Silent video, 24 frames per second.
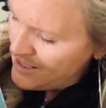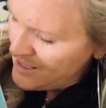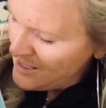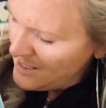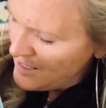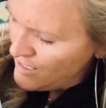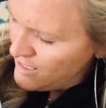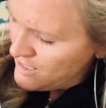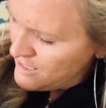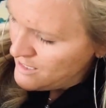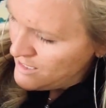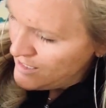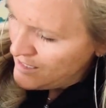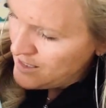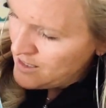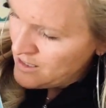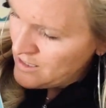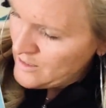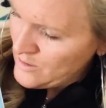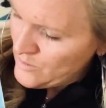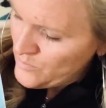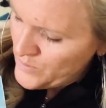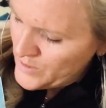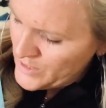And
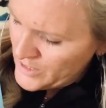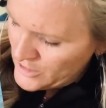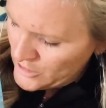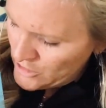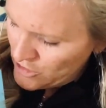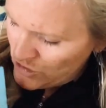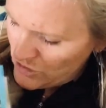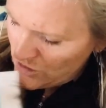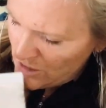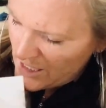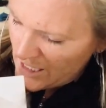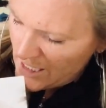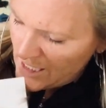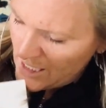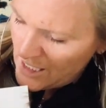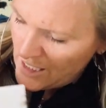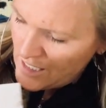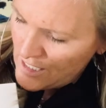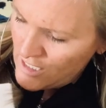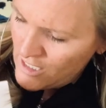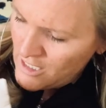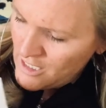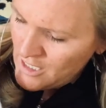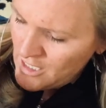another picture
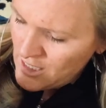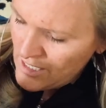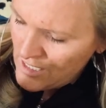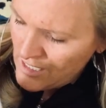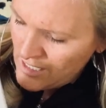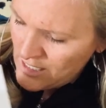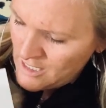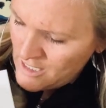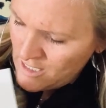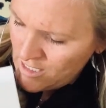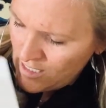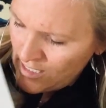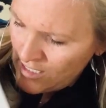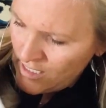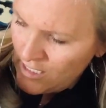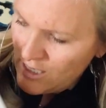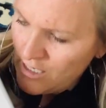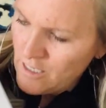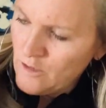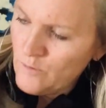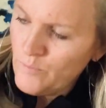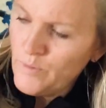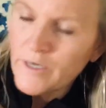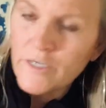there.
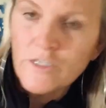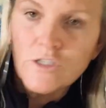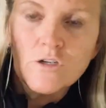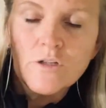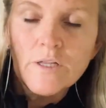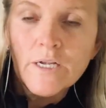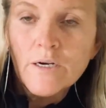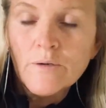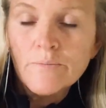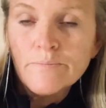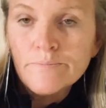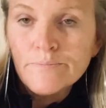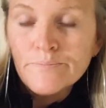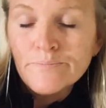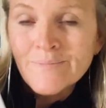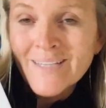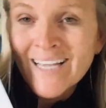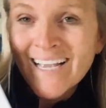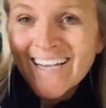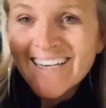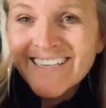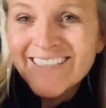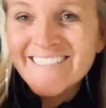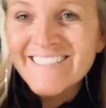Another picture there.
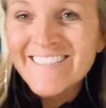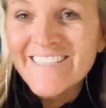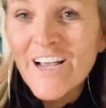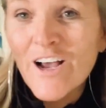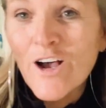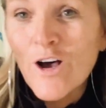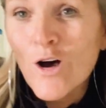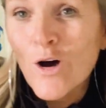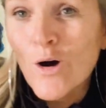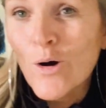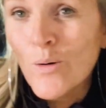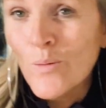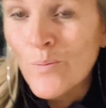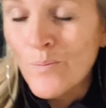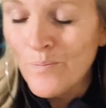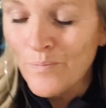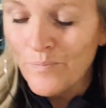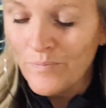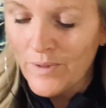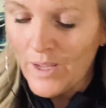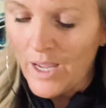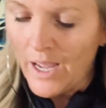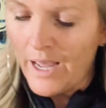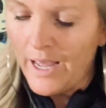So
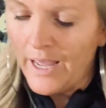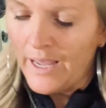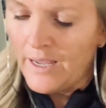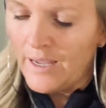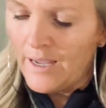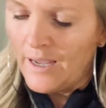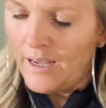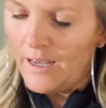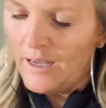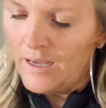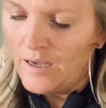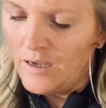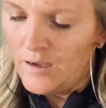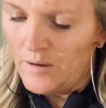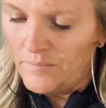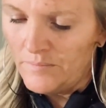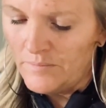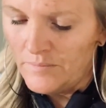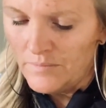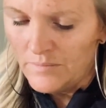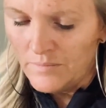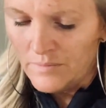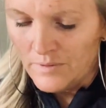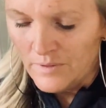I,
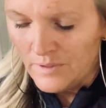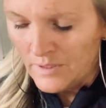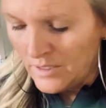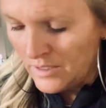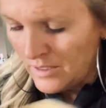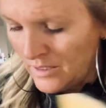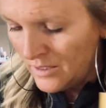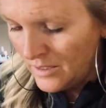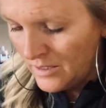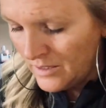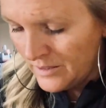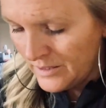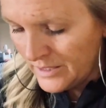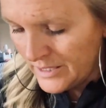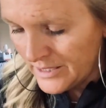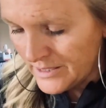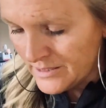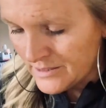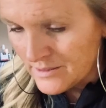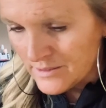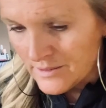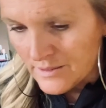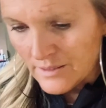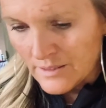um,
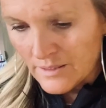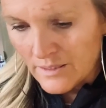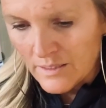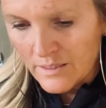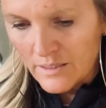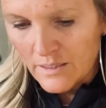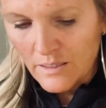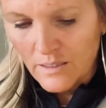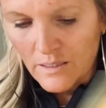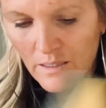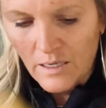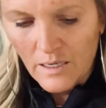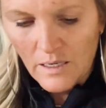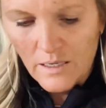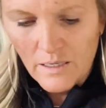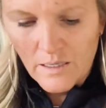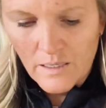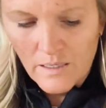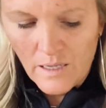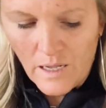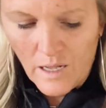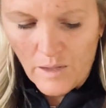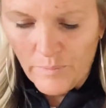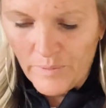these,
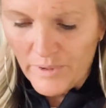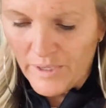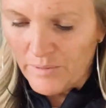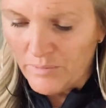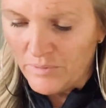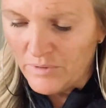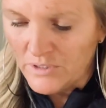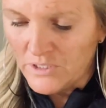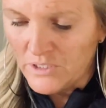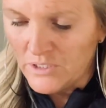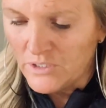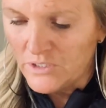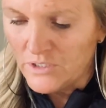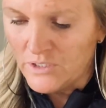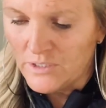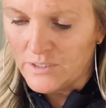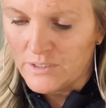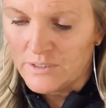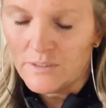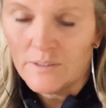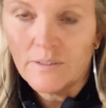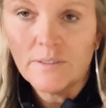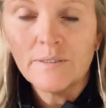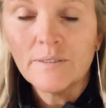I'll be able to
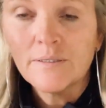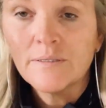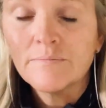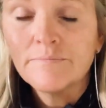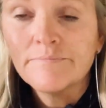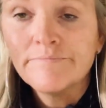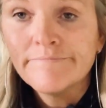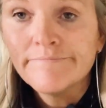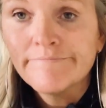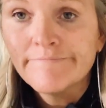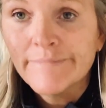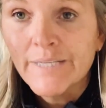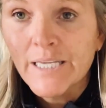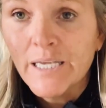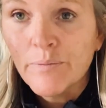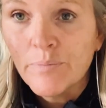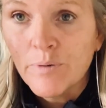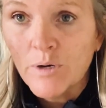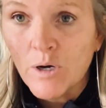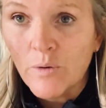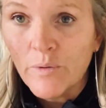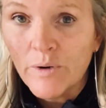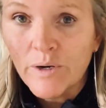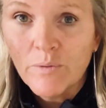just
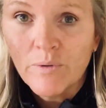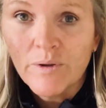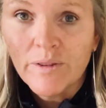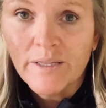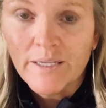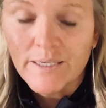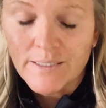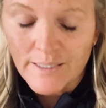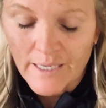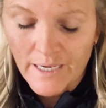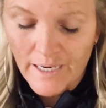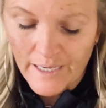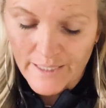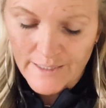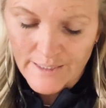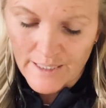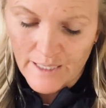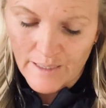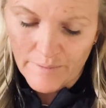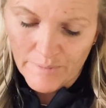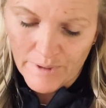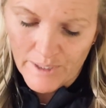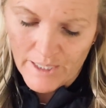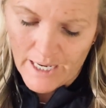keep going with this. Like I
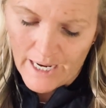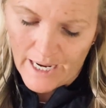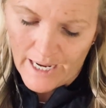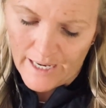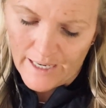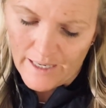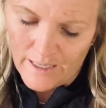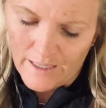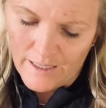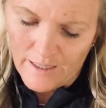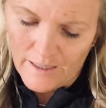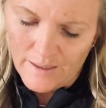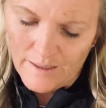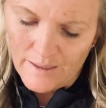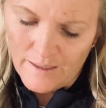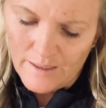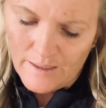said, I'm going to add a